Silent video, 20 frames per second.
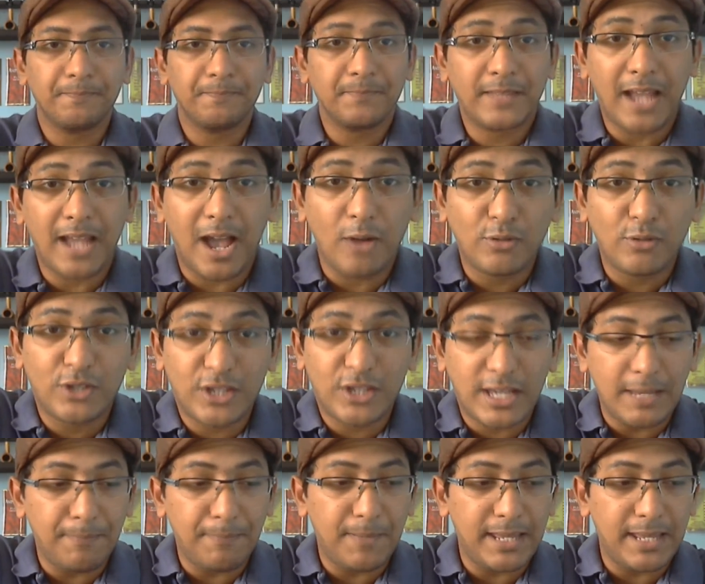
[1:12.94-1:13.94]

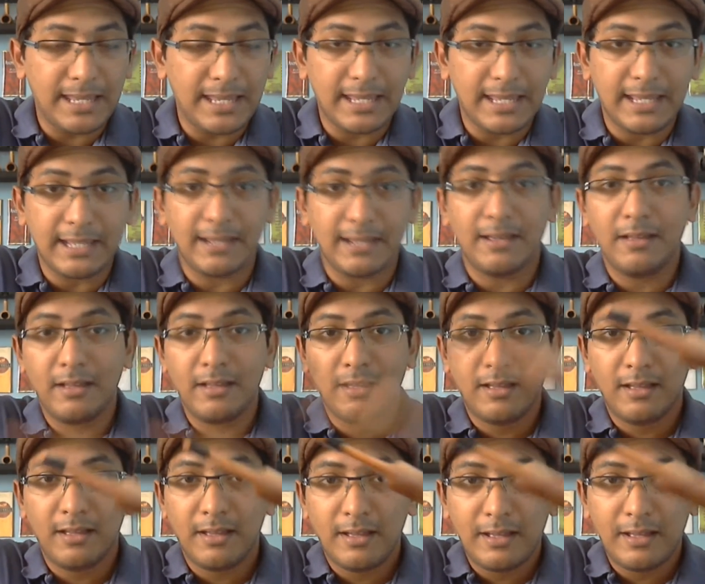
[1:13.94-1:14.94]
Housekeeping,
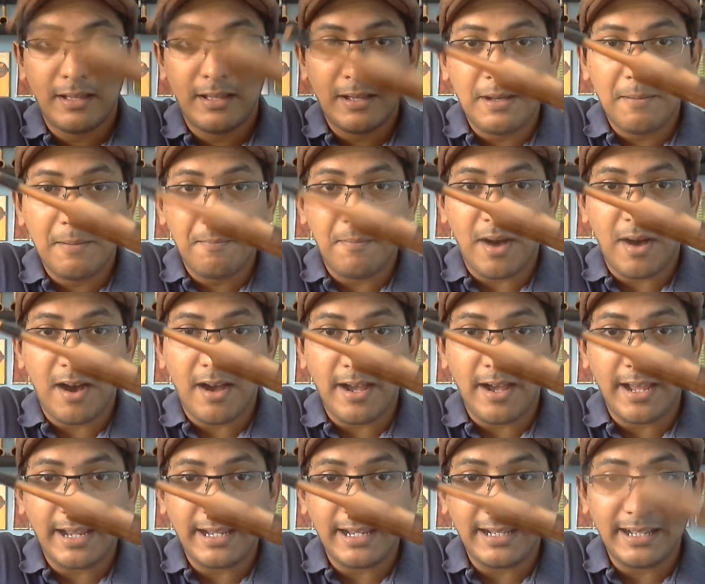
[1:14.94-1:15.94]

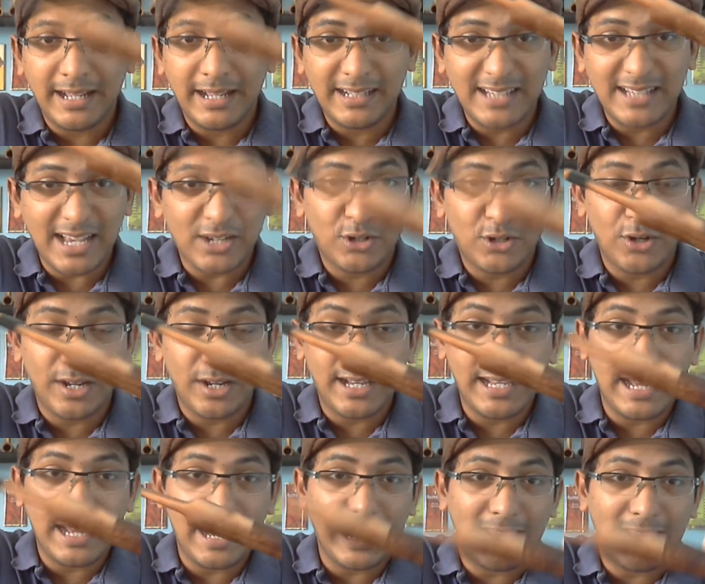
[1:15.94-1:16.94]
it's
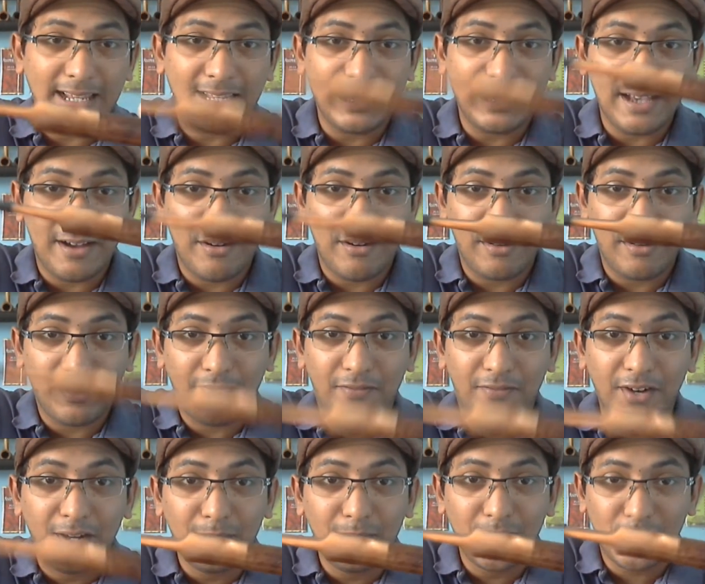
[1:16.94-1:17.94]
actually a
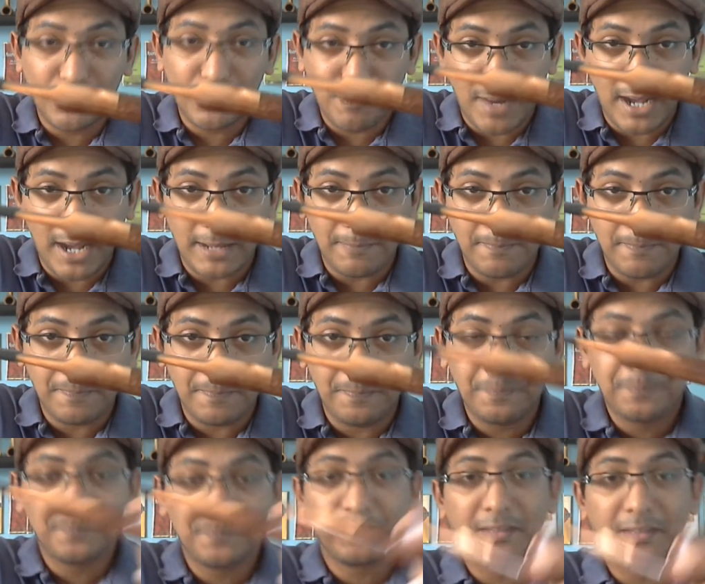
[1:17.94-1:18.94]
refurbished pipe,
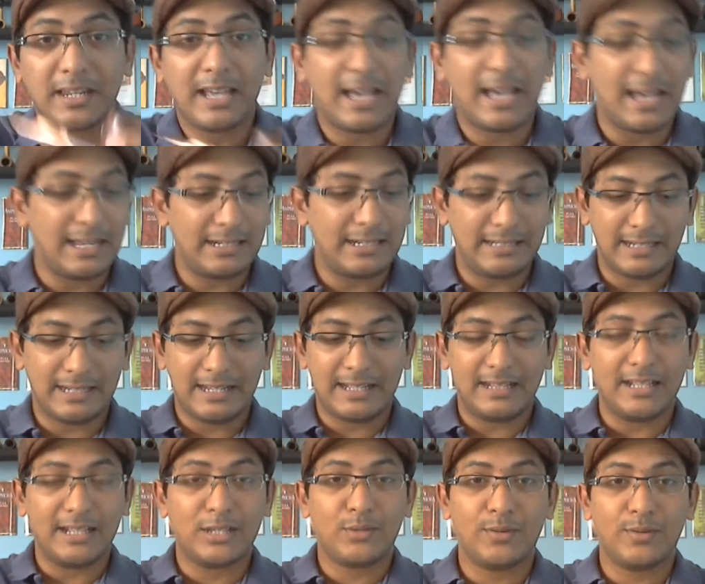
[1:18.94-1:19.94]
and
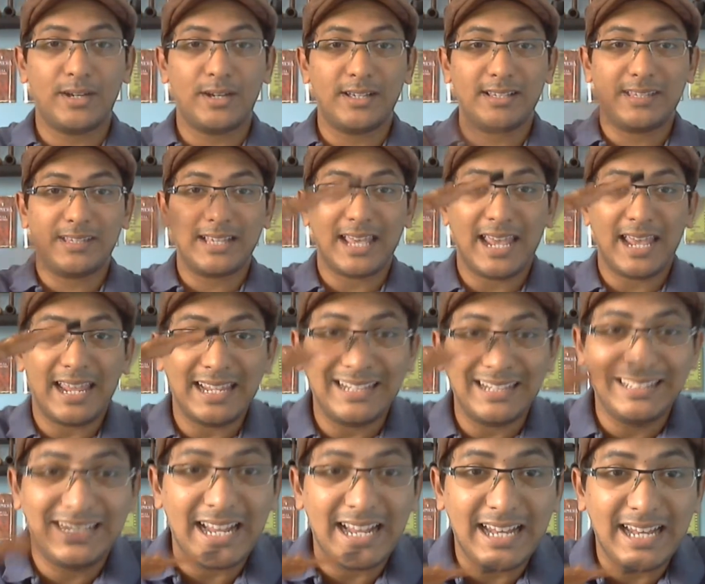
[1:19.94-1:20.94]
this was
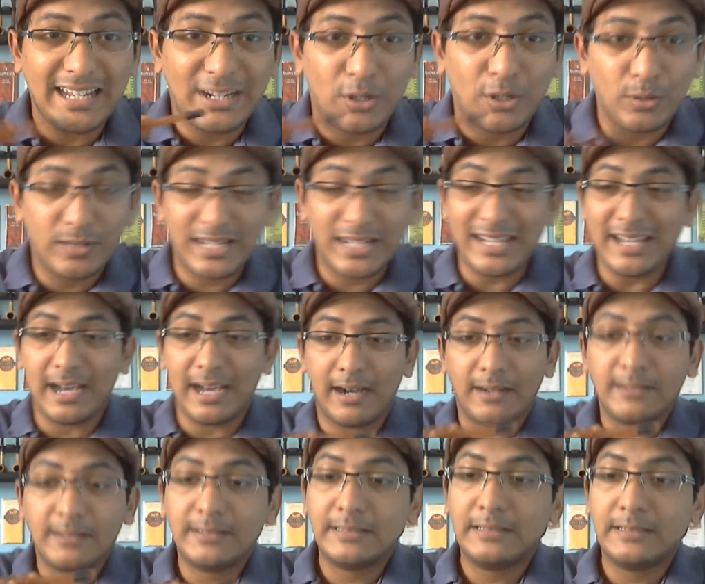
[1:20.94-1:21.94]
a
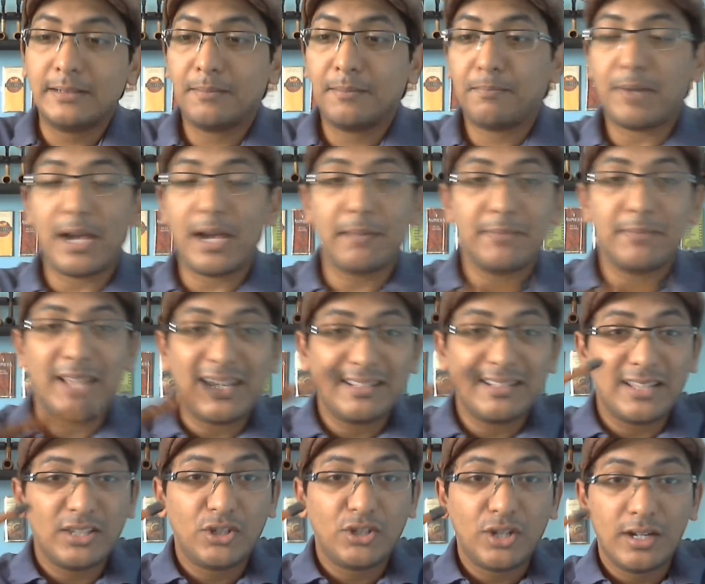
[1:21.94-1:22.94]
Denikotia pipe, that
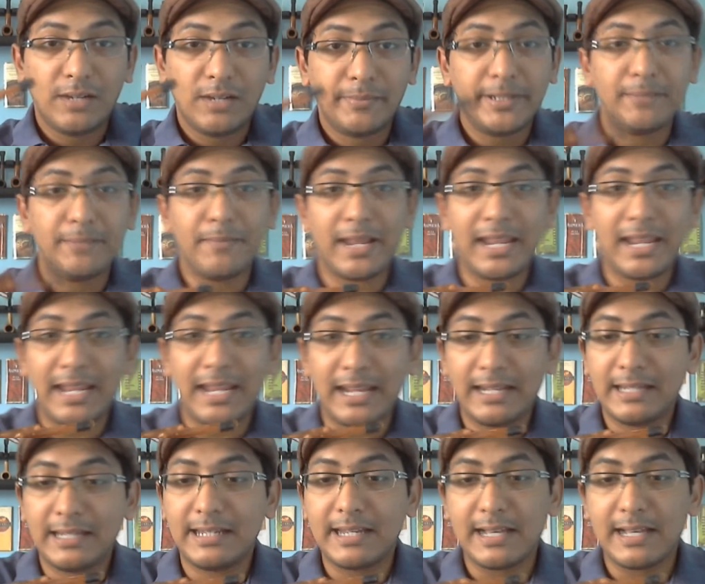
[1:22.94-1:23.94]
is a German
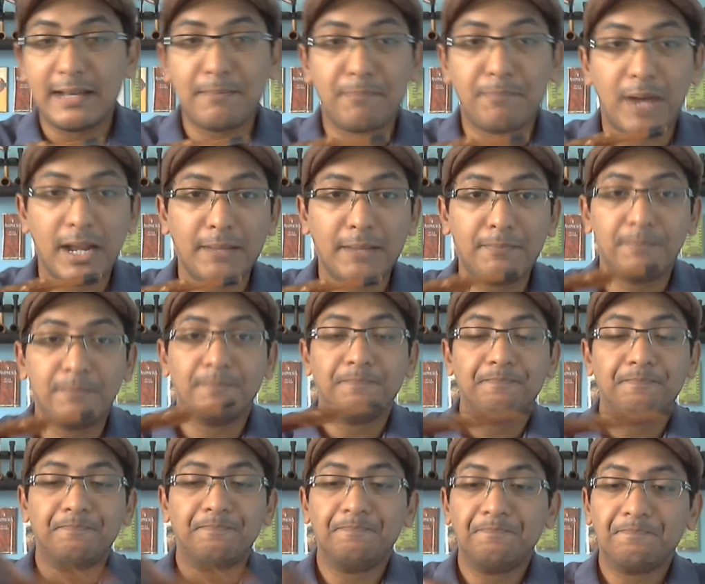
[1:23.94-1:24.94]
made pipe
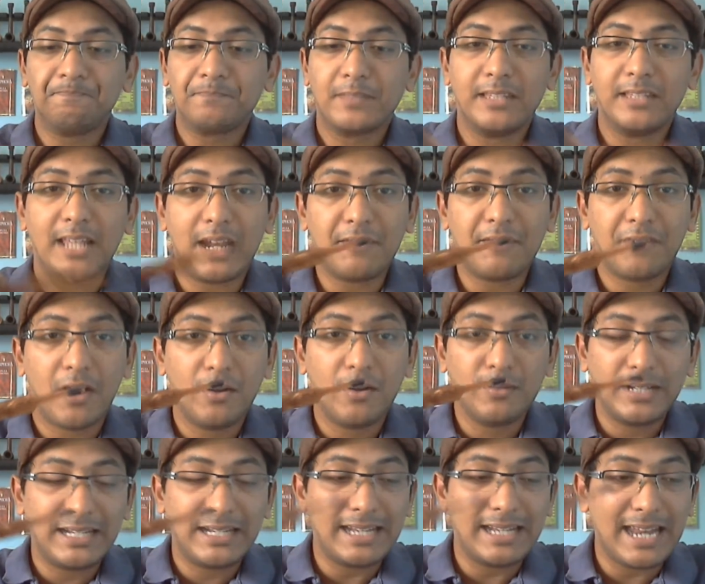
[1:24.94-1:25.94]
that I
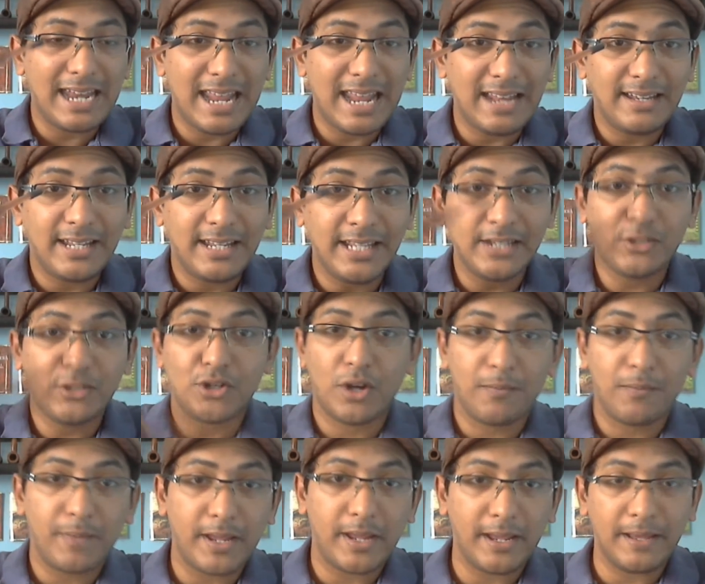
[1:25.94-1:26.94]
found in an antique
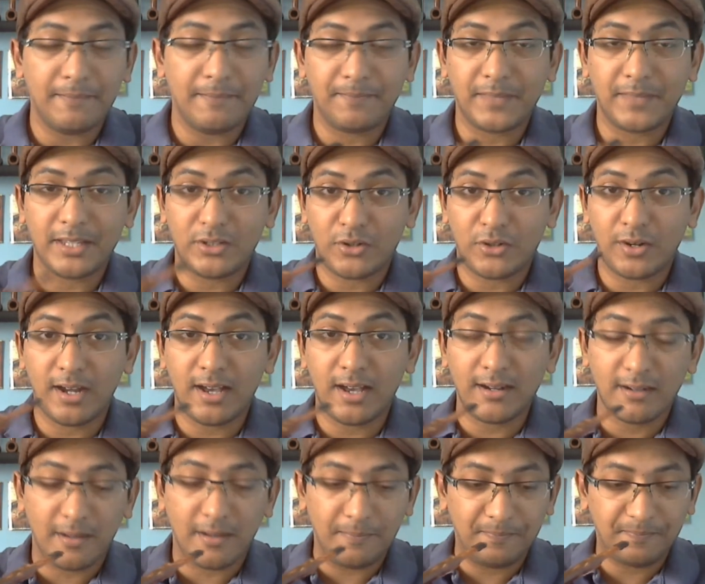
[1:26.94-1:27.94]
shop here in Sri Lanka.